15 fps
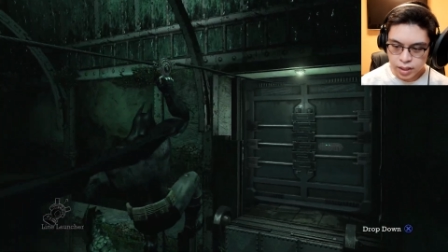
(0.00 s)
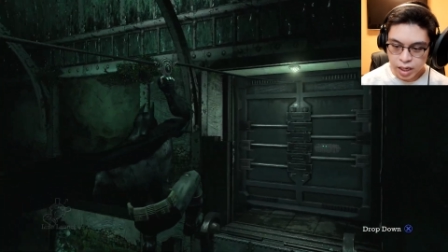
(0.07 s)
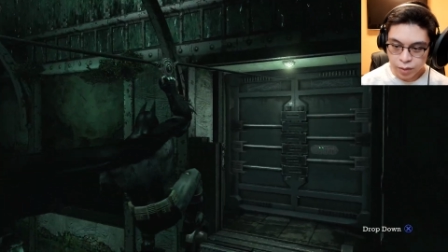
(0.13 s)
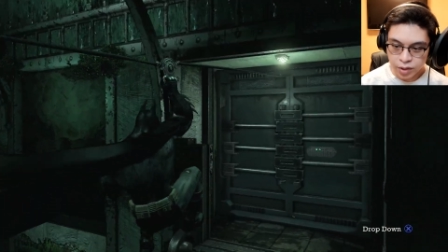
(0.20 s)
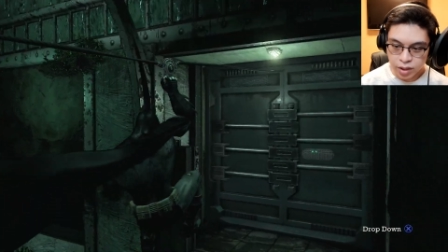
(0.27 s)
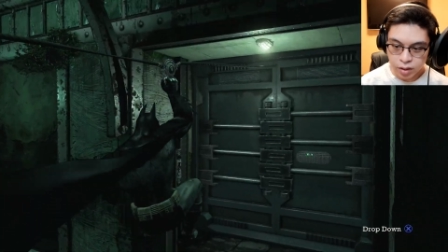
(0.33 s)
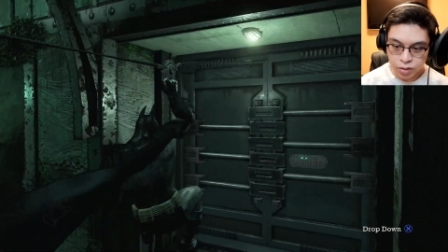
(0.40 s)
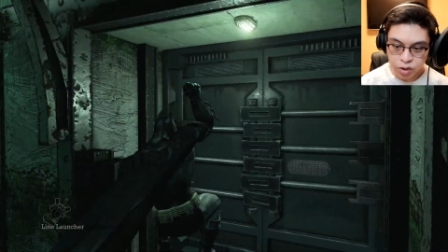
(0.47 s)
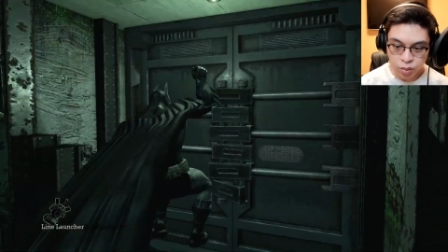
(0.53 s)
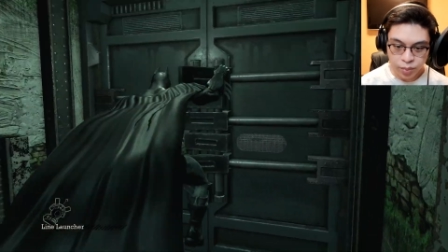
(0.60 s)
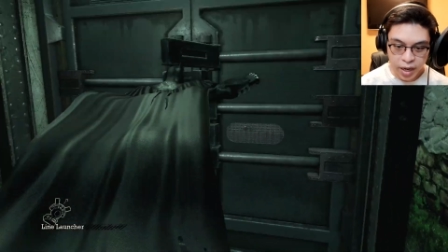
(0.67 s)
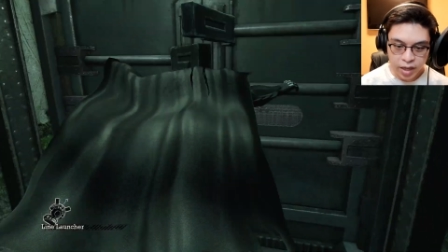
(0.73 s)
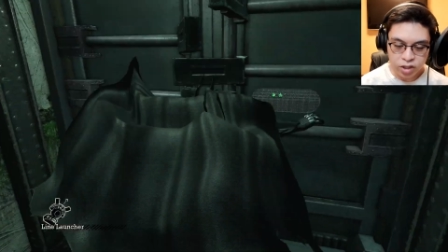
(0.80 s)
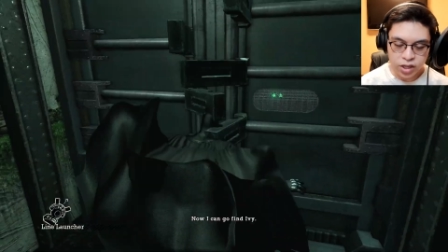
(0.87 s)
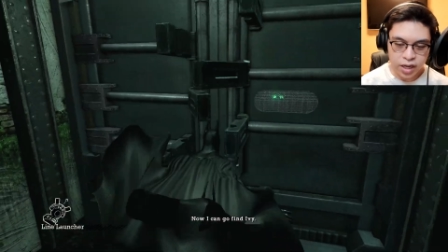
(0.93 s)
And now we can also
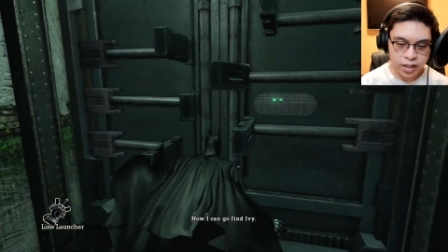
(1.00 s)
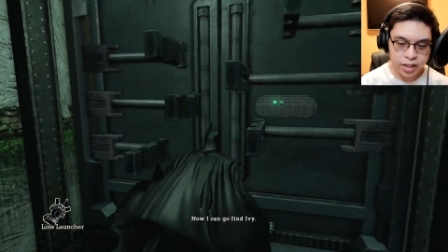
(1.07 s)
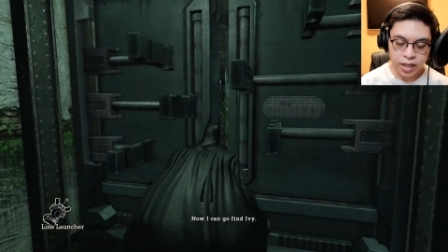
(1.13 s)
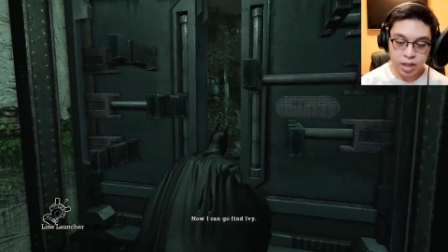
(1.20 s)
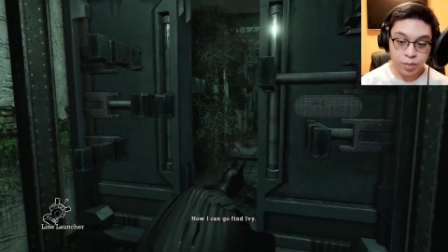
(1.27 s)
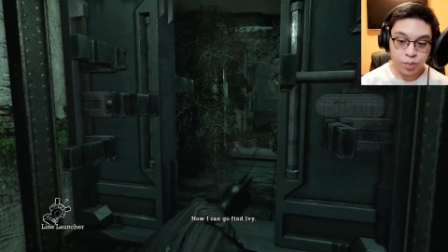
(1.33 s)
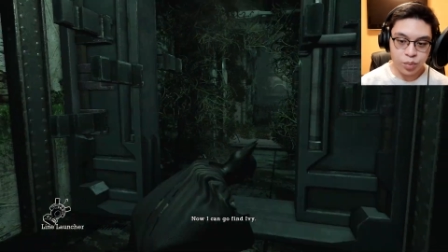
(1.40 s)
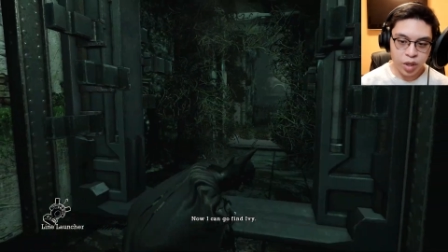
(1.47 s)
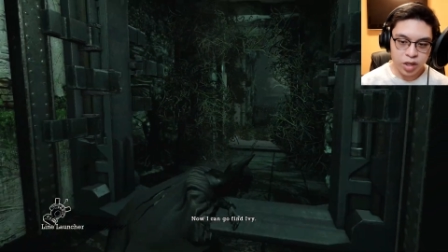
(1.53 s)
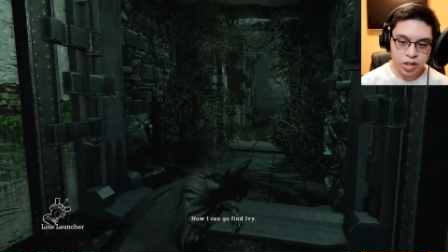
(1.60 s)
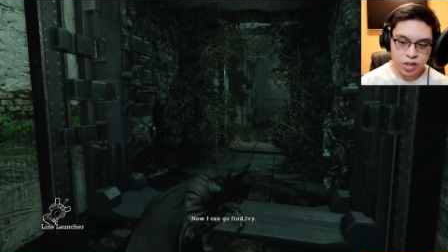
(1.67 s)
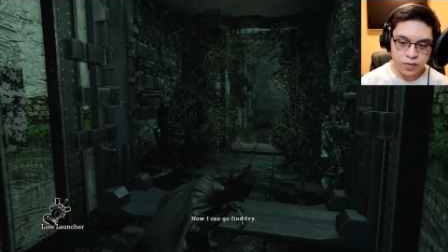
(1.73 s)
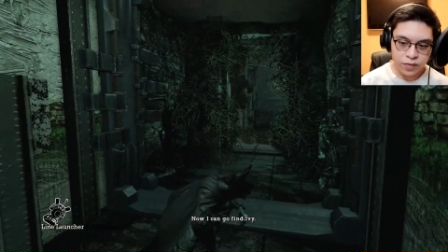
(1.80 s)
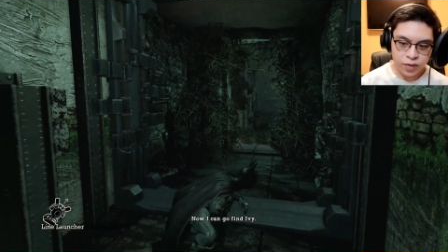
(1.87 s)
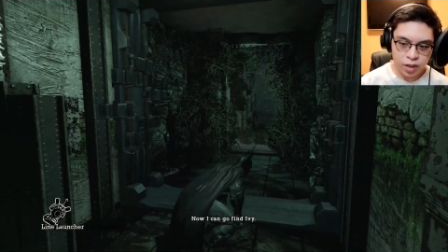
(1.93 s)
backtrack and get a
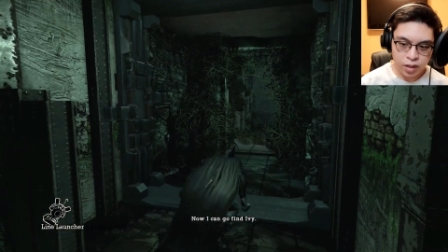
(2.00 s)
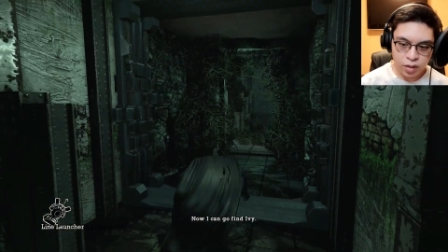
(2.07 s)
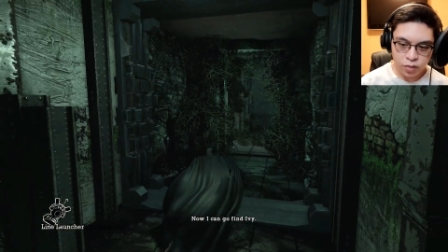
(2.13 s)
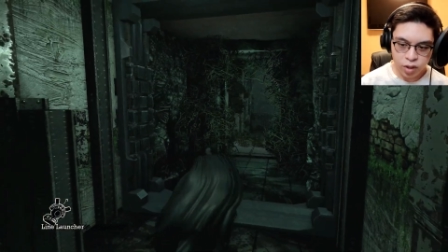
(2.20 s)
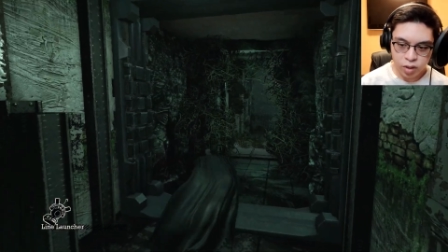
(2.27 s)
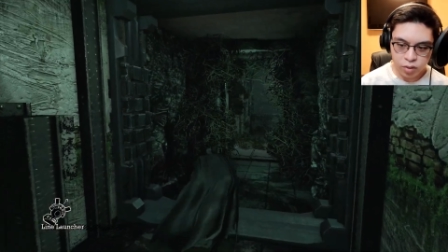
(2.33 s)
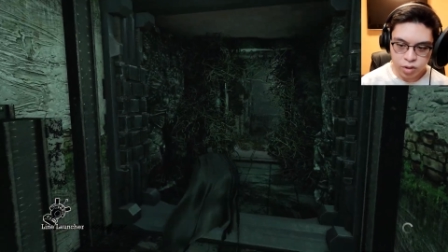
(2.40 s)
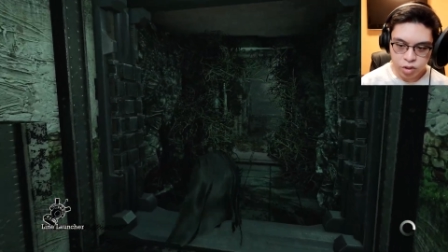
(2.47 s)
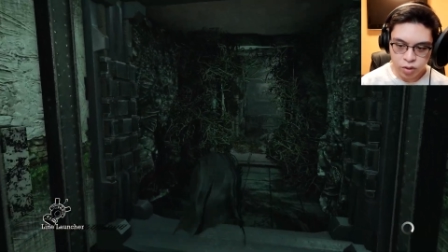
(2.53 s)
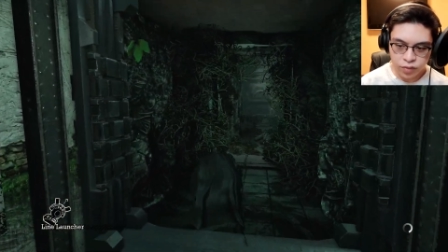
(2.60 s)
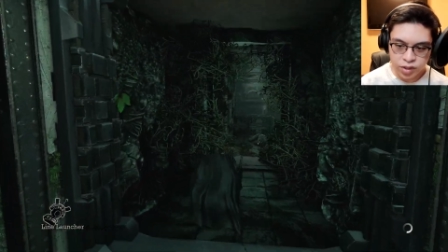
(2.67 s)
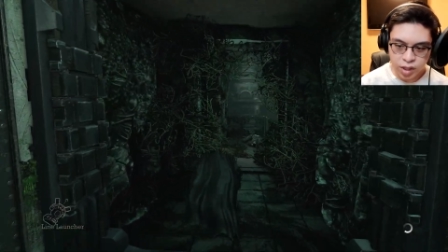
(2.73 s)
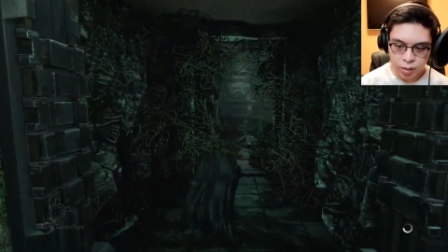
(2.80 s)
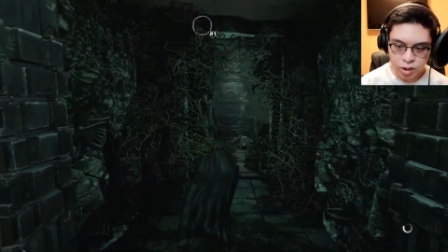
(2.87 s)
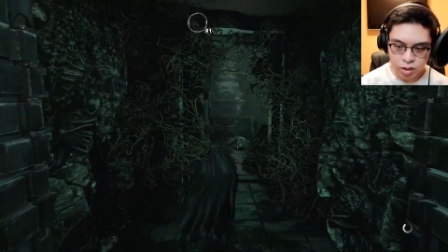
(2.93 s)
bunch of Riddler
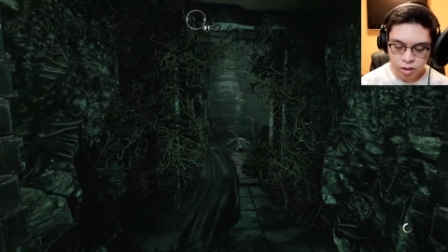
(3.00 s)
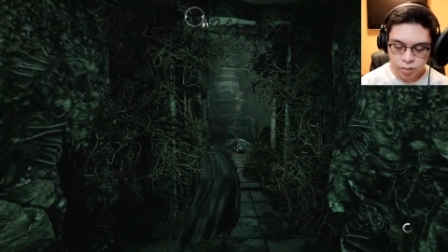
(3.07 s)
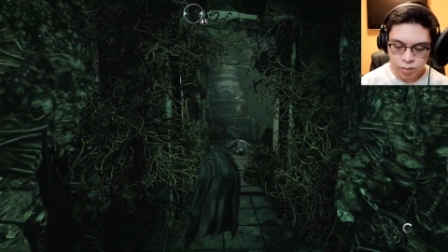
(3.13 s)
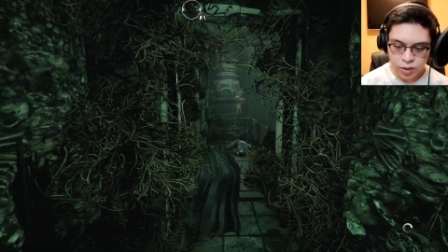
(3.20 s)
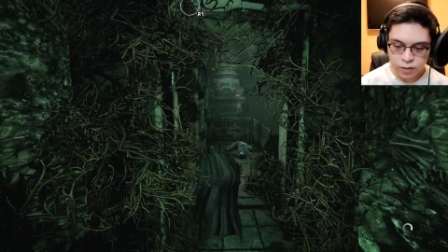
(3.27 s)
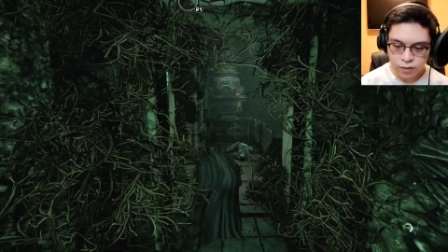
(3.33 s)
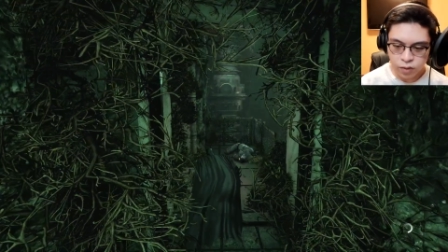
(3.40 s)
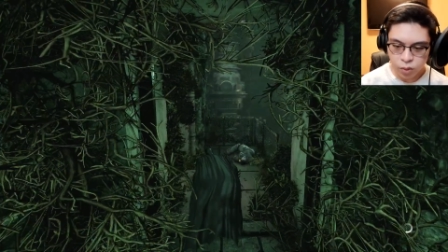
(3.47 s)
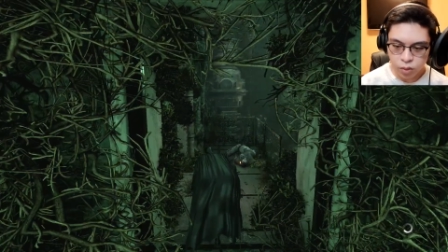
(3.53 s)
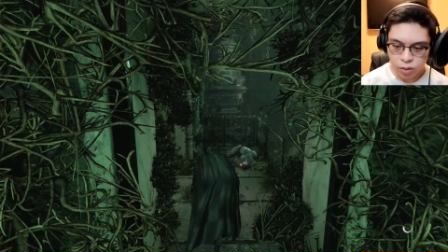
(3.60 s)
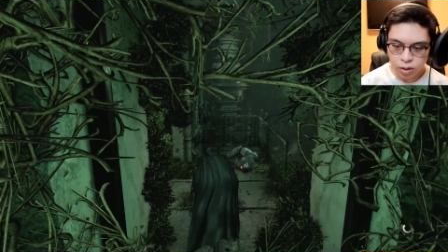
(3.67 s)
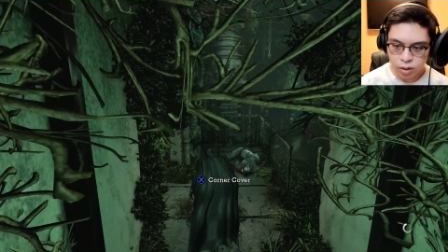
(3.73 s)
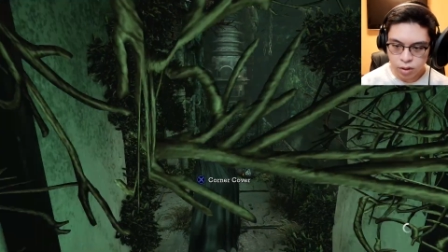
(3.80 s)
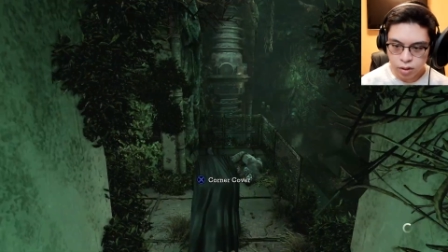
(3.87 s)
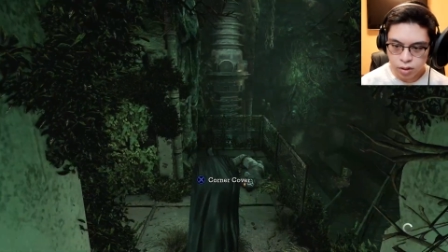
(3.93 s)
trophies that we couldn't
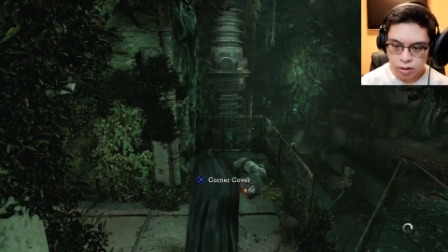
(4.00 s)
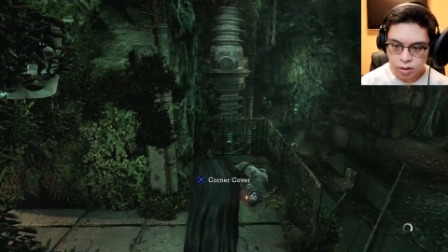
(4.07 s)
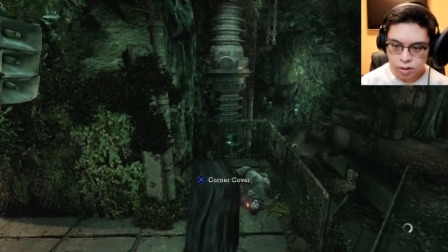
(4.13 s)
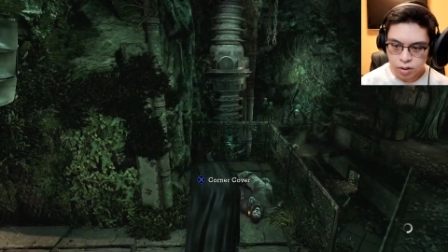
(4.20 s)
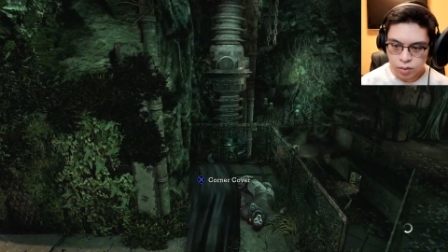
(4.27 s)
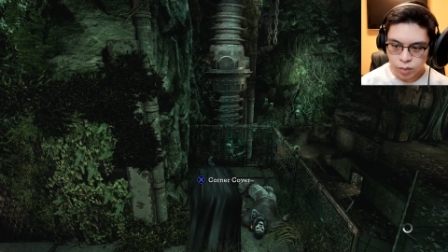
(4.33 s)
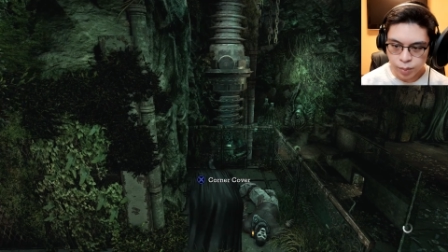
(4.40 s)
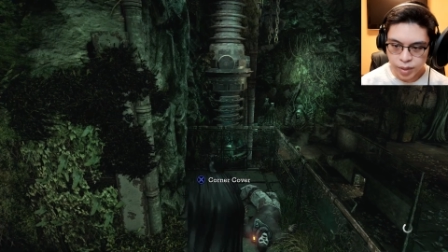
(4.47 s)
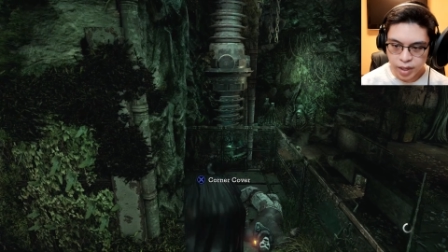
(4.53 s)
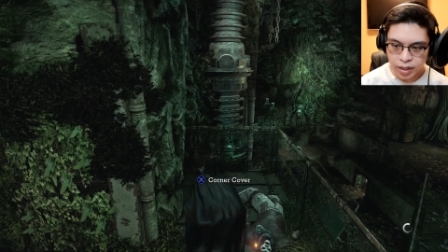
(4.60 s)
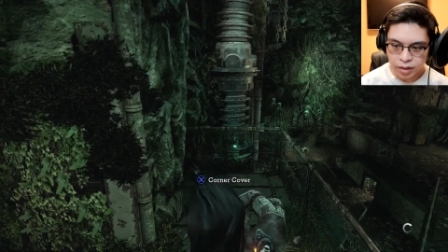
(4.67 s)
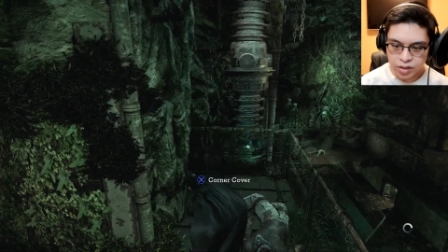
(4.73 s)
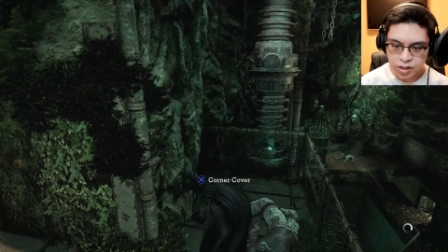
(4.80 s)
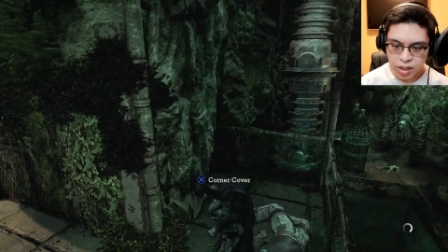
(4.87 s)
before. We're back